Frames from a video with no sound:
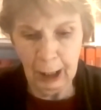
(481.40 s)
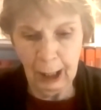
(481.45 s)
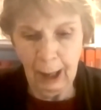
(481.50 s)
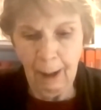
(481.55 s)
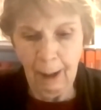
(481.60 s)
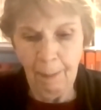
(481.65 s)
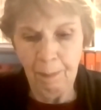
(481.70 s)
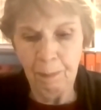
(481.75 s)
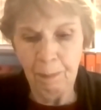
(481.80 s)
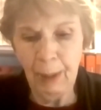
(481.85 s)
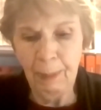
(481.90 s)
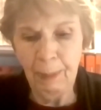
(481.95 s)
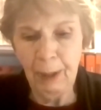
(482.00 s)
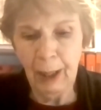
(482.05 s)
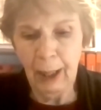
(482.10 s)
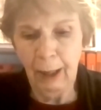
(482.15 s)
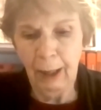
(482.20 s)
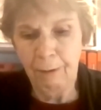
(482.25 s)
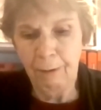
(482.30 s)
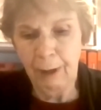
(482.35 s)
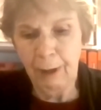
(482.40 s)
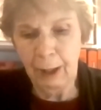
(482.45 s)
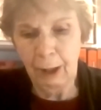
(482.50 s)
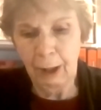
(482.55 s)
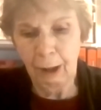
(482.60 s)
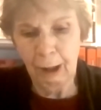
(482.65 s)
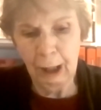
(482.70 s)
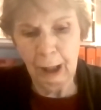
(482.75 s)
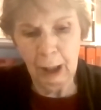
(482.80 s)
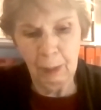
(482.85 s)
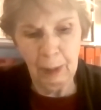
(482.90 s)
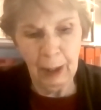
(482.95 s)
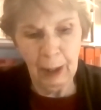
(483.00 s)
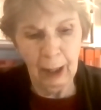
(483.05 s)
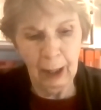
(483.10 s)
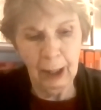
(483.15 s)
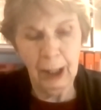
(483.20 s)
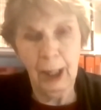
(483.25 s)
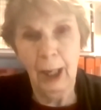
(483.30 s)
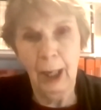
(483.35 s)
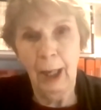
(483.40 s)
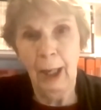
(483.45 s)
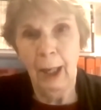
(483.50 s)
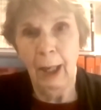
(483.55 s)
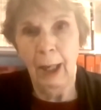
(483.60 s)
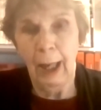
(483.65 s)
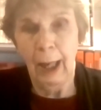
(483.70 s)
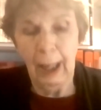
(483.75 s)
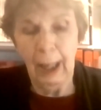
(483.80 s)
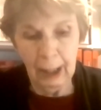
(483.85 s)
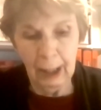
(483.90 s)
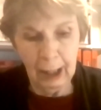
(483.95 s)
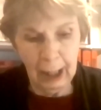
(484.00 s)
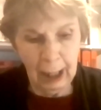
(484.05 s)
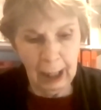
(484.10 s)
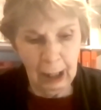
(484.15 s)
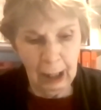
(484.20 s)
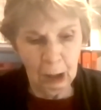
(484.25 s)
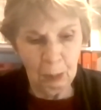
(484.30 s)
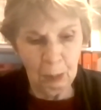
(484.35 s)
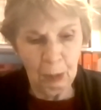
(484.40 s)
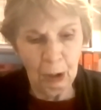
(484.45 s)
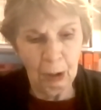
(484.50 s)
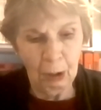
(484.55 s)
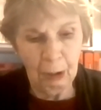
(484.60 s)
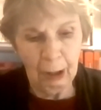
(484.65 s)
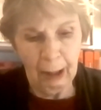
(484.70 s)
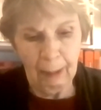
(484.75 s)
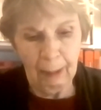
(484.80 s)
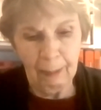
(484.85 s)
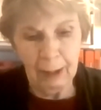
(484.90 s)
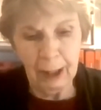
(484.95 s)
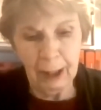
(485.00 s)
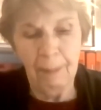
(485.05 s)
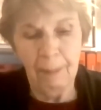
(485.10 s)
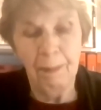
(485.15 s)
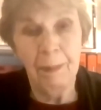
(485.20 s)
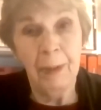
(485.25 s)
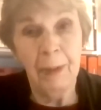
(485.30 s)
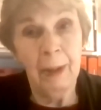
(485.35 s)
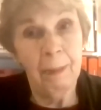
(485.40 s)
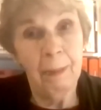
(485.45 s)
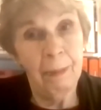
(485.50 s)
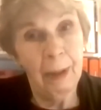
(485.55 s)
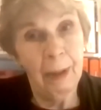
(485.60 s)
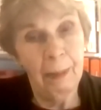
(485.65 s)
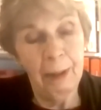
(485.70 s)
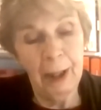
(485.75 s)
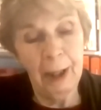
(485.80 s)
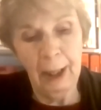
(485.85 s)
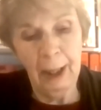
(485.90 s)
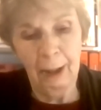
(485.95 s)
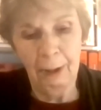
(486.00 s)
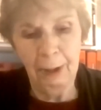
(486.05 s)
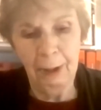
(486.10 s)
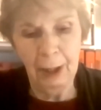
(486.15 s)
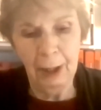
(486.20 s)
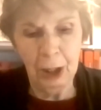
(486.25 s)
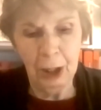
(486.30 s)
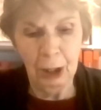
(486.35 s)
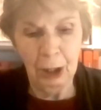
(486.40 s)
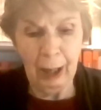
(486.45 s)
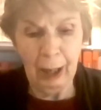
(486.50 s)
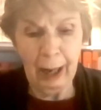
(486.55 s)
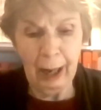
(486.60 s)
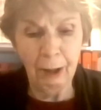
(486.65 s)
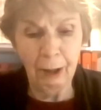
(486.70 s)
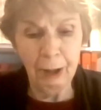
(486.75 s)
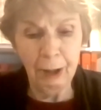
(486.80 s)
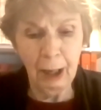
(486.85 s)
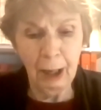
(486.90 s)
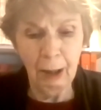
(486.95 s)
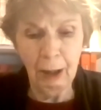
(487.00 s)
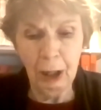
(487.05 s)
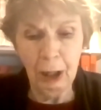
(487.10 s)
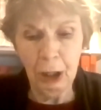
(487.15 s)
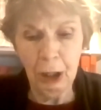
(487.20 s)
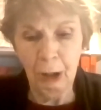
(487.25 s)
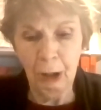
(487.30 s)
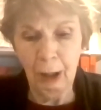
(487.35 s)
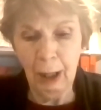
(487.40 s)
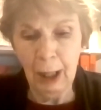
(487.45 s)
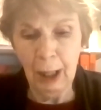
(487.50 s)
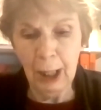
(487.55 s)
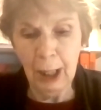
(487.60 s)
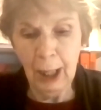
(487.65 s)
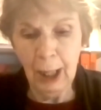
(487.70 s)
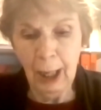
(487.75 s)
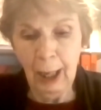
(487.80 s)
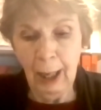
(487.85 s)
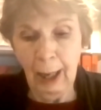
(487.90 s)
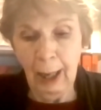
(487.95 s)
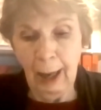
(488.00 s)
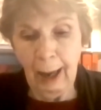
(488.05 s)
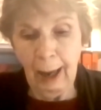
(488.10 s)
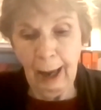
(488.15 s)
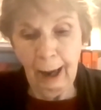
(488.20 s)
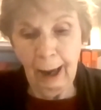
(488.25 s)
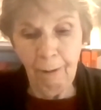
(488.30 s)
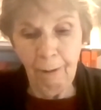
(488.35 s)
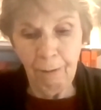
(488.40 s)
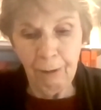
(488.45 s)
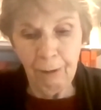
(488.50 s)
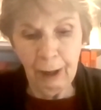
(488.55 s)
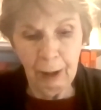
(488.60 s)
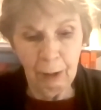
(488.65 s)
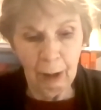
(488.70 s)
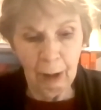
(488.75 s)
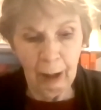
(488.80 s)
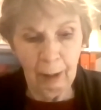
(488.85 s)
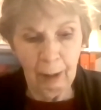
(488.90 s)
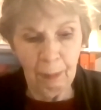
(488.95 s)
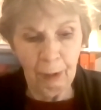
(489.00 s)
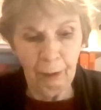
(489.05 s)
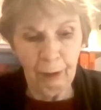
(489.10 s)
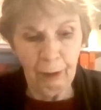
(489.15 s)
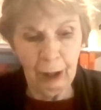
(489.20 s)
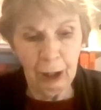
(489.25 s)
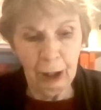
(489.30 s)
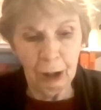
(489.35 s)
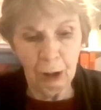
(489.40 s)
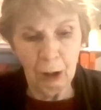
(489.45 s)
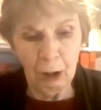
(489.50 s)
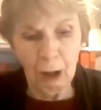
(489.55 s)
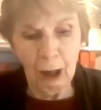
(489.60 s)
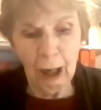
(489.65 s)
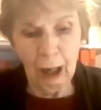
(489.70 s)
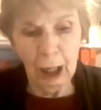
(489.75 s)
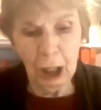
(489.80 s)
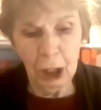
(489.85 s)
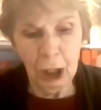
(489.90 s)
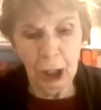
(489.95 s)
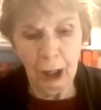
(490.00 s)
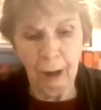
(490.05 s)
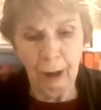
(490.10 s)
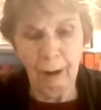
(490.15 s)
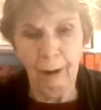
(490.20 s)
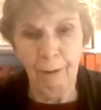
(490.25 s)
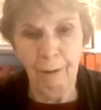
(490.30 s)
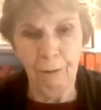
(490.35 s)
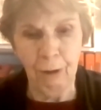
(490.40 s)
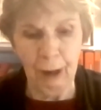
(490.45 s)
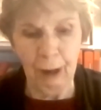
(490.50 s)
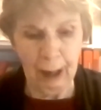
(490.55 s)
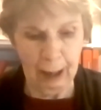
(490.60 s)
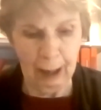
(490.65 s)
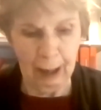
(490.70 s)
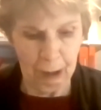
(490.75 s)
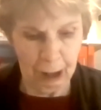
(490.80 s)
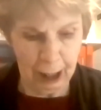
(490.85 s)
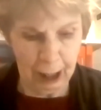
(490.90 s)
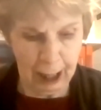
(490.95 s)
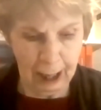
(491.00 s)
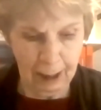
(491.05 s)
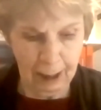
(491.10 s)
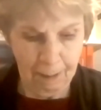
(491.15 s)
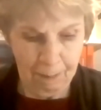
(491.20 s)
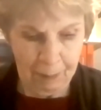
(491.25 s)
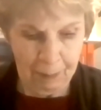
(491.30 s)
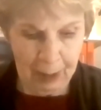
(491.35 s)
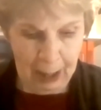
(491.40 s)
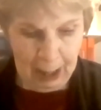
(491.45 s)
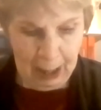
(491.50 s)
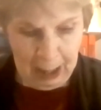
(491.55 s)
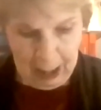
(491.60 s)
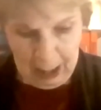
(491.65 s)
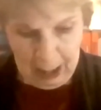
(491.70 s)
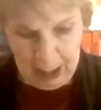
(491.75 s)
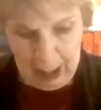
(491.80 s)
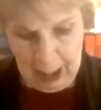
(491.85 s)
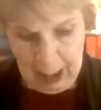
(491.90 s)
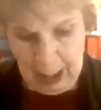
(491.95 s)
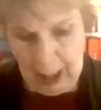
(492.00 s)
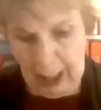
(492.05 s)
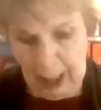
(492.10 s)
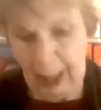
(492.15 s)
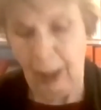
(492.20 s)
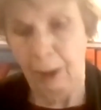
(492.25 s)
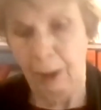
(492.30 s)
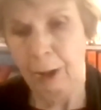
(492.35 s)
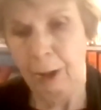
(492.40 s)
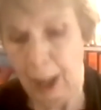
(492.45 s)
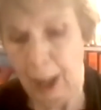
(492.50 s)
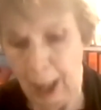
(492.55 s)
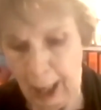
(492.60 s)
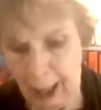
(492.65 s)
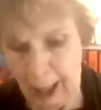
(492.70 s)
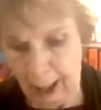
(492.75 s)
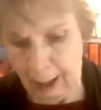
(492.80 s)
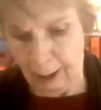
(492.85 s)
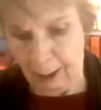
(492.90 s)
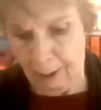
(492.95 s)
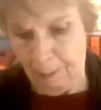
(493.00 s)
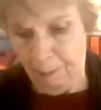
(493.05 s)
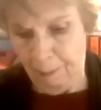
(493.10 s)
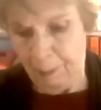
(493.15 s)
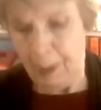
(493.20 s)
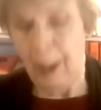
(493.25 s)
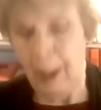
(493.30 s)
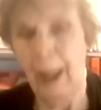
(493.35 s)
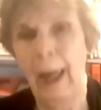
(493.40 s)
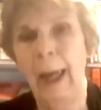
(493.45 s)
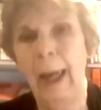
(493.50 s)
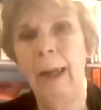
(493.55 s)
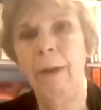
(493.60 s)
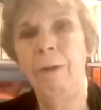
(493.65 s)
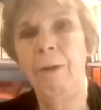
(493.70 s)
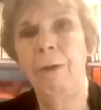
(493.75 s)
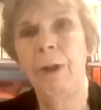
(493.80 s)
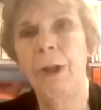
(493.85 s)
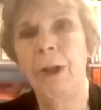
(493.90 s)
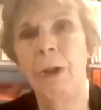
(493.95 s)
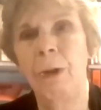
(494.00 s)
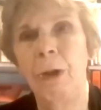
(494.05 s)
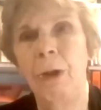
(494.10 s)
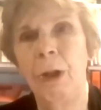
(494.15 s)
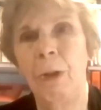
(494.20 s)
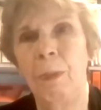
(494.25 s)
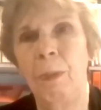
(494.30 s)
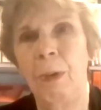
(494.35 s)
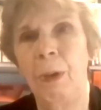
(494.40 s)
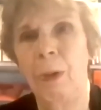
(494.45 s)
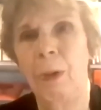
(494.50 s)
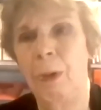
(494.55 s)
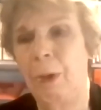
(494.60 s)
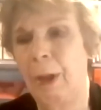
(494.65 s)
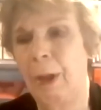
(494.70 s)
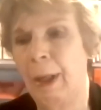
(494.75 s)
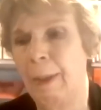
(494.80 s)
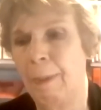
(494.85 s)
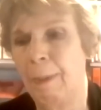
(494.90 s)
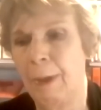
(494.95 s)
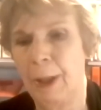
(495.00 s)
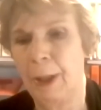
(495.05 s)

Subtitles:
publicly funded hospitals, and seniors programs, public health care insurance, and federal and provincial cost sharing for housing, health care, and for social programs.